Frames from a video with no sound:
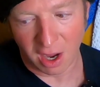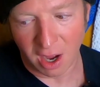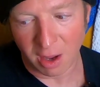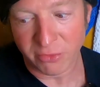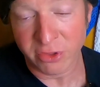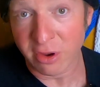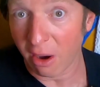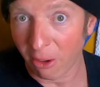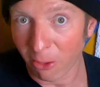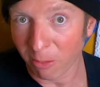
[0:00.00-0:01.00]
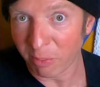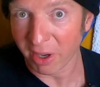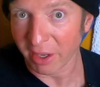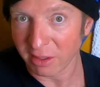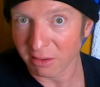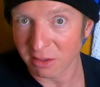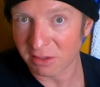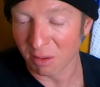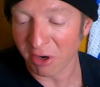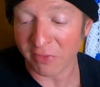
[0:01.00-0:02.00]
No, but
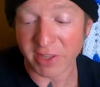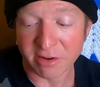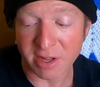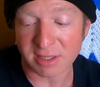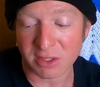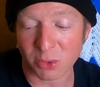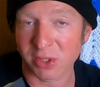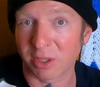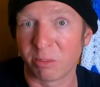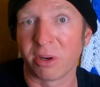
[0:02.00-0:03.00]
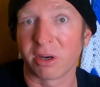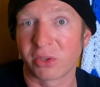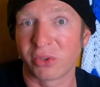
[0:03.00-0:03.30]
someone on the internet said this was a good book,